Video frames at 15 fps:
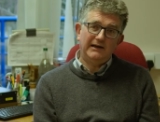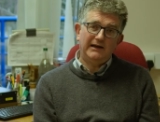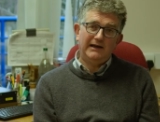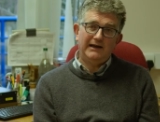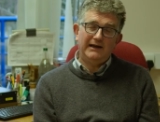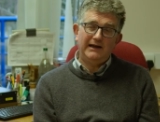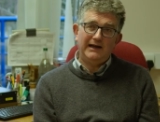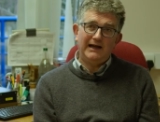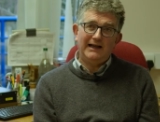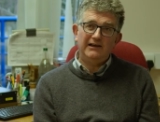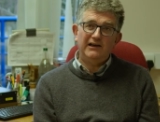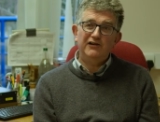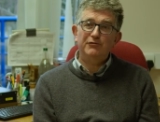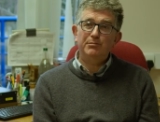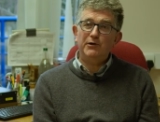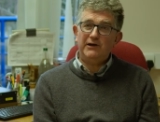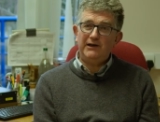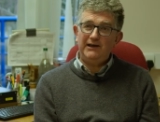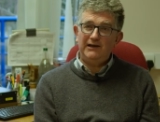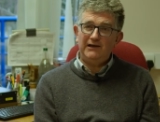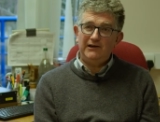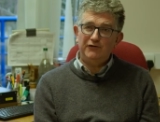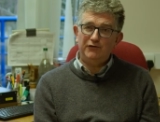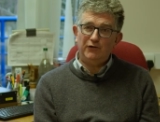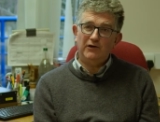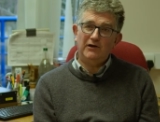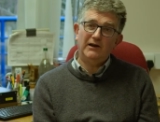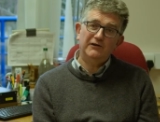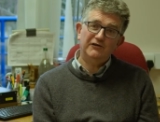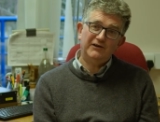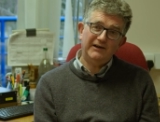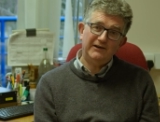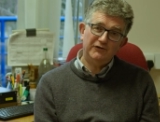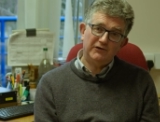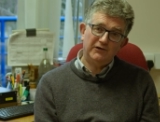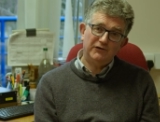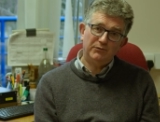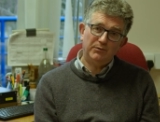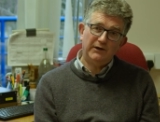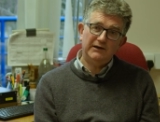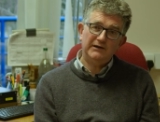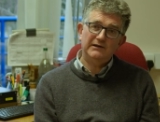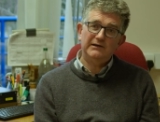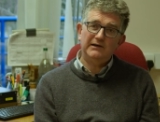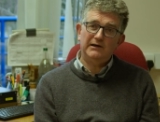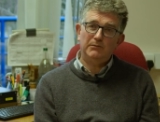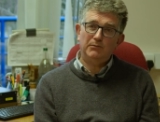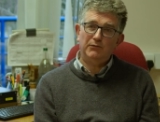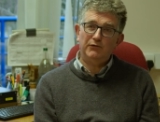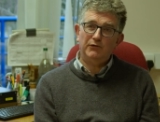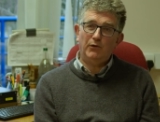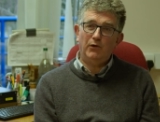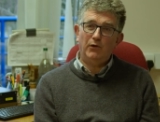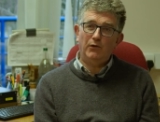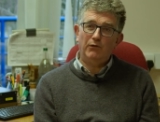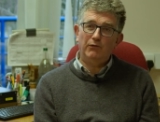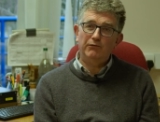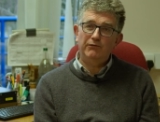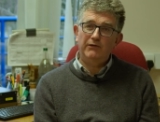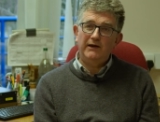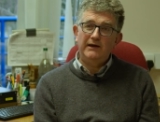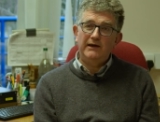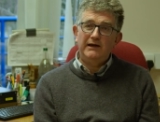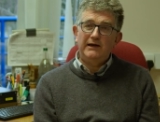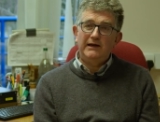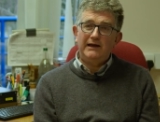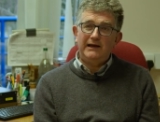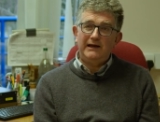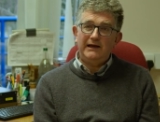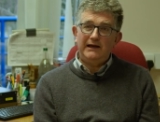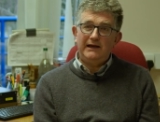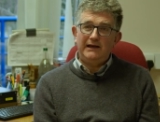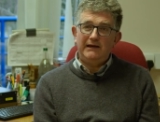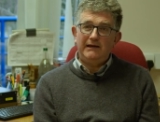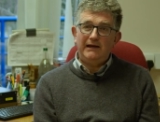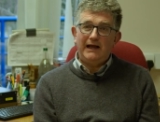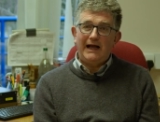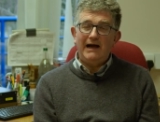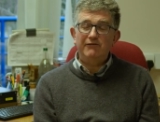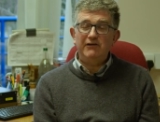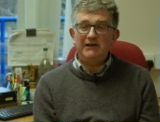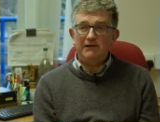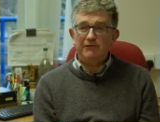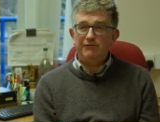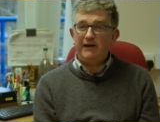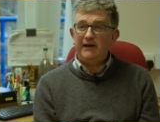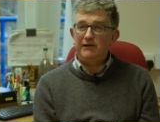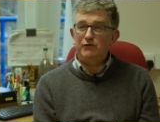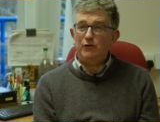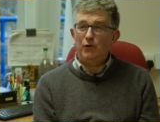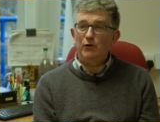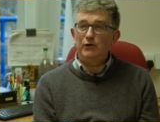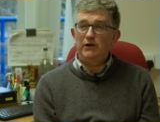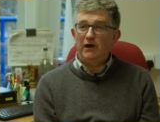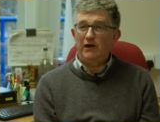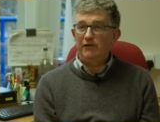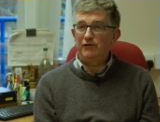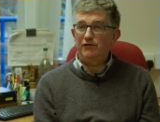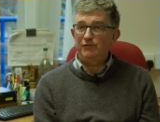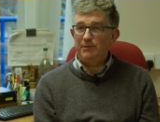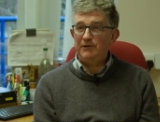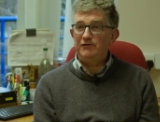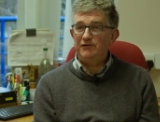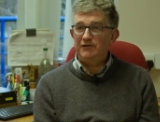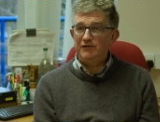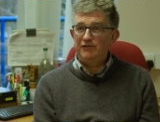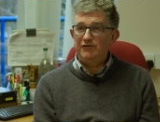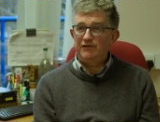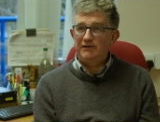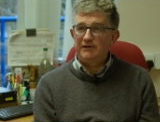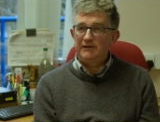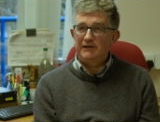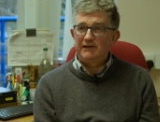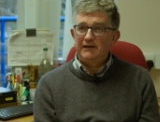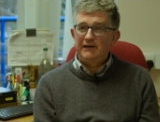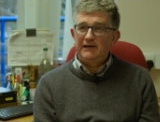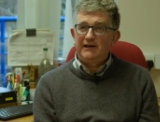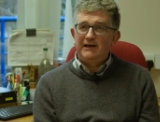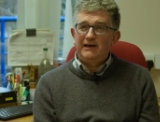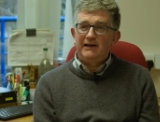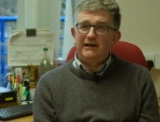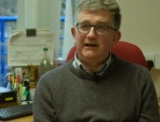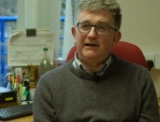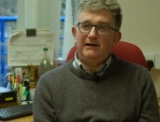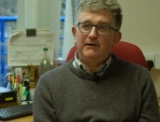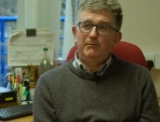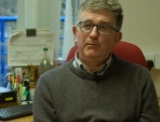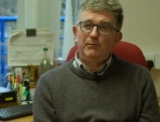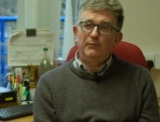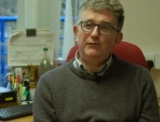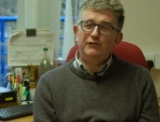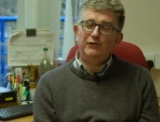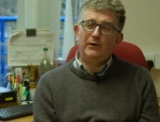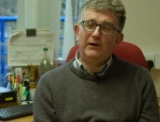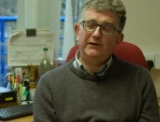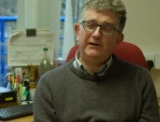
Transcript: uh, a less precarious or a less dangerous way in terms of uh, having an effect on other species. Um, so I